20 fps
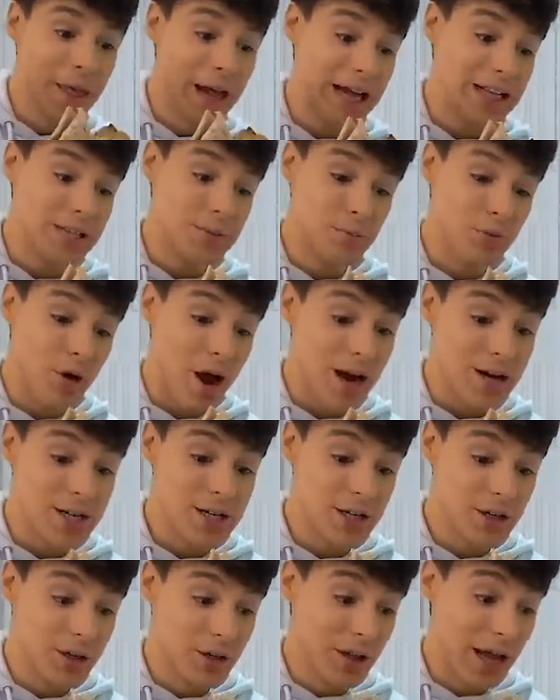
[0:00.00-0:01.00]
It's
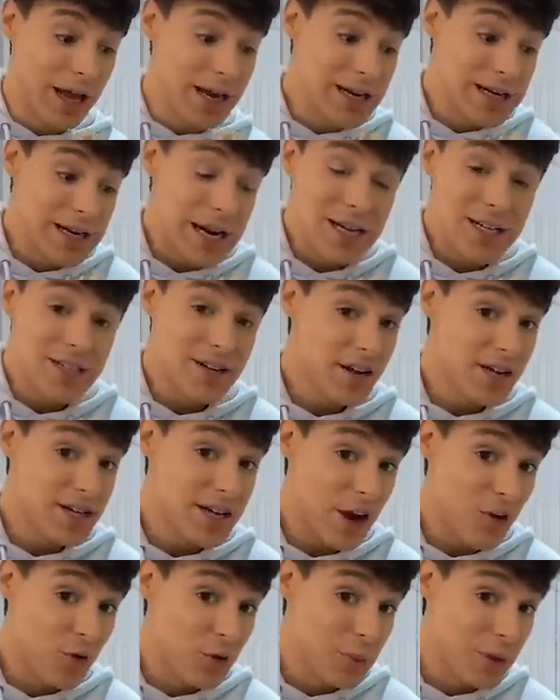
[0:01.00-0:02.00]
practical and it tastes like
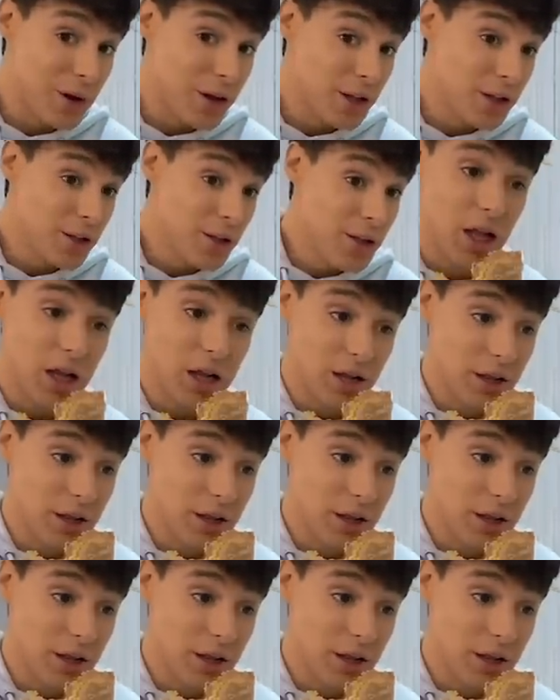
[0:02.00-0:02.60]
Taco Bell.